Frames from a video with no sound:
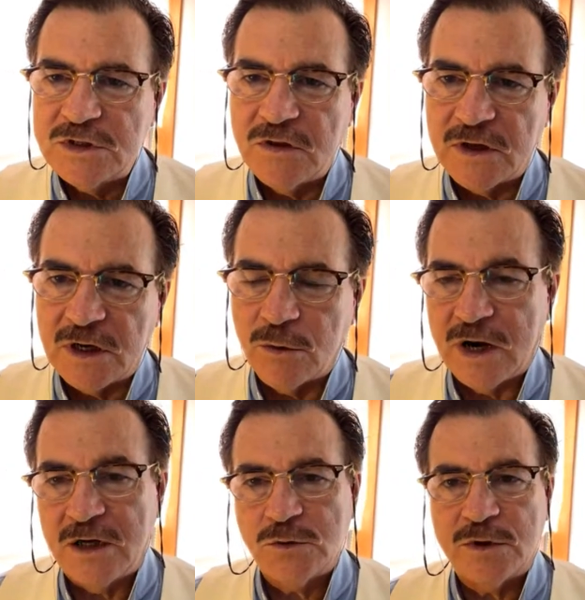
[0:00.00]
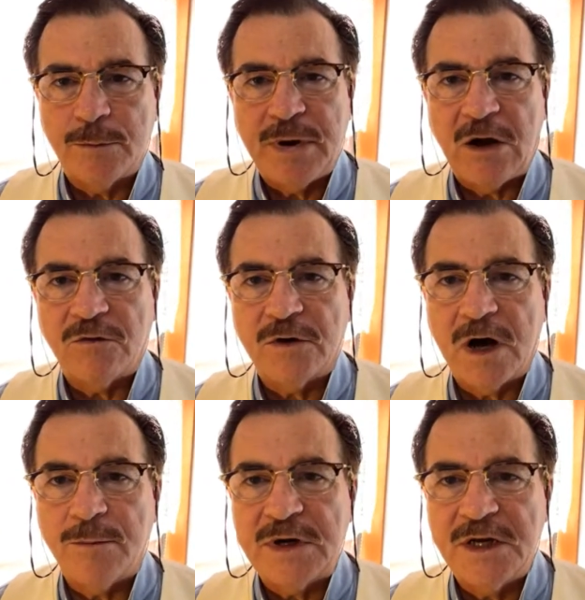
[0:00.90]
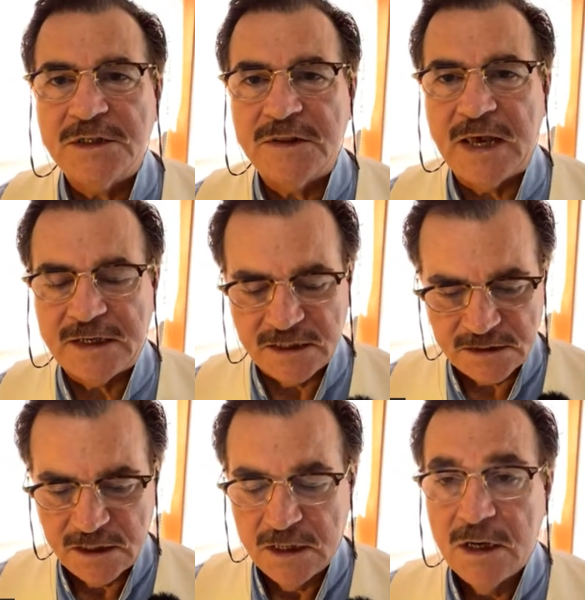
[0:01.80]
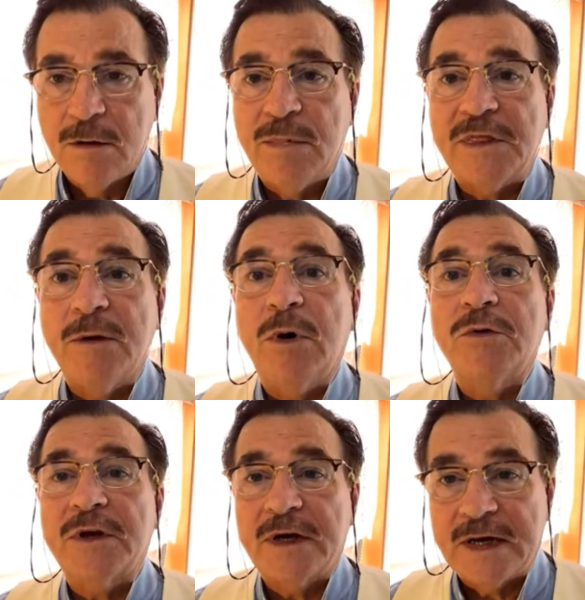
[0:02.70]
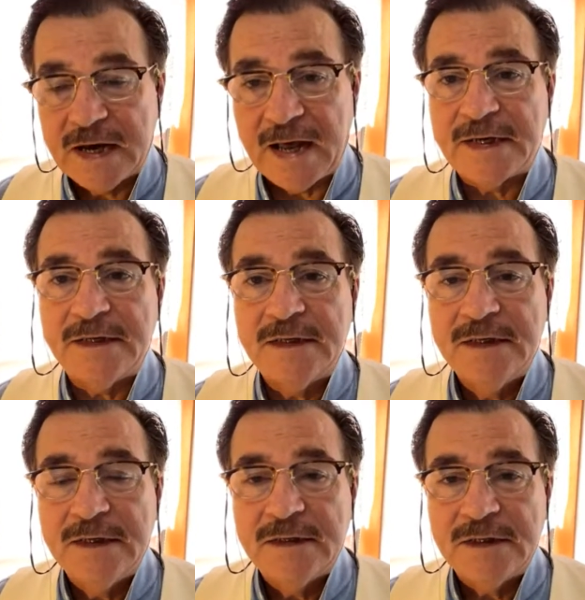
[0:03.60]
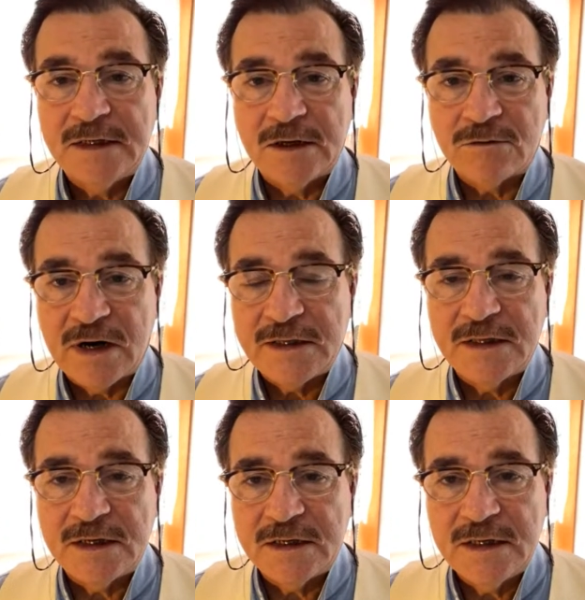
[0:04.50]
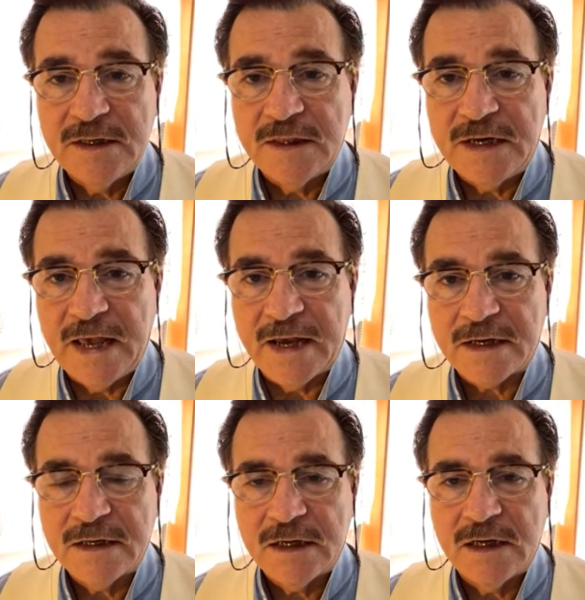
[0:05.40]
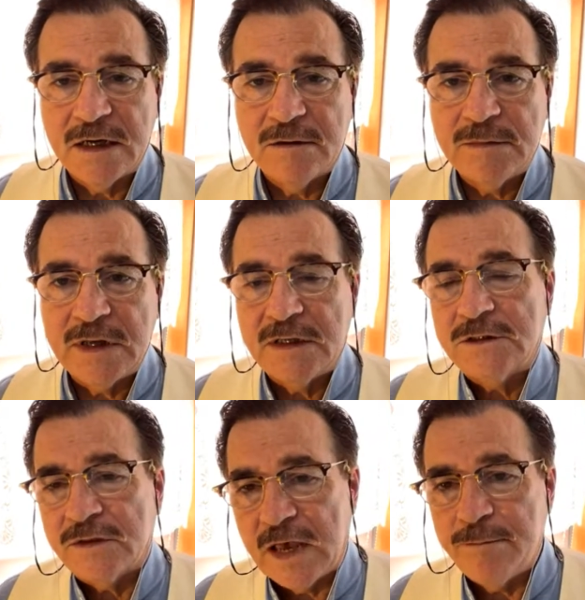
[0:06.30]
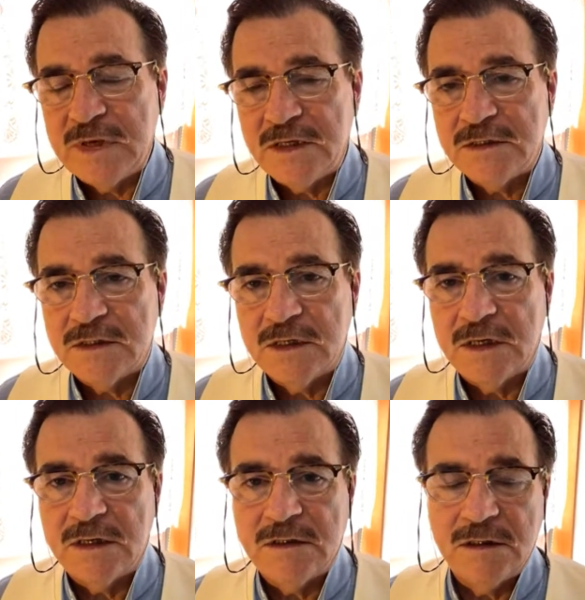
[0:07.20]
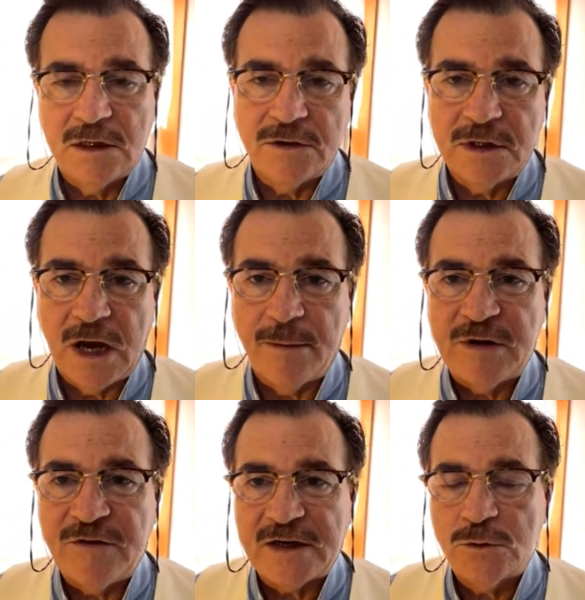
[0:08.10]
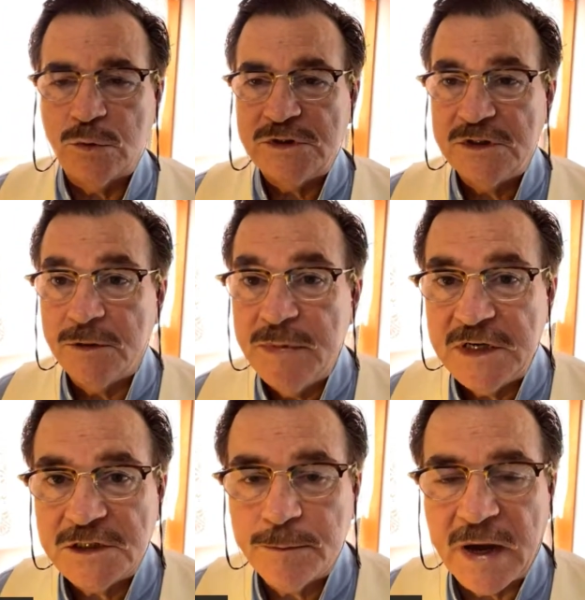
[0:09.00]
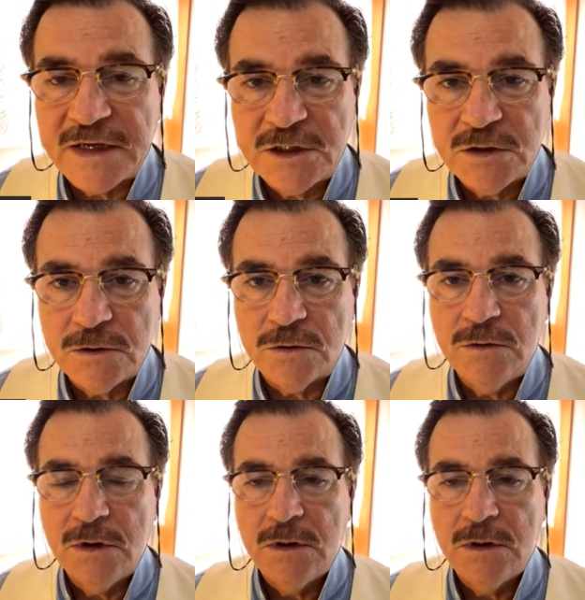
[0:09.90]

in the lower house. What a powerful combination that is! But they both got it, right in the neck. And so that means, the Abe faction was diminished by two,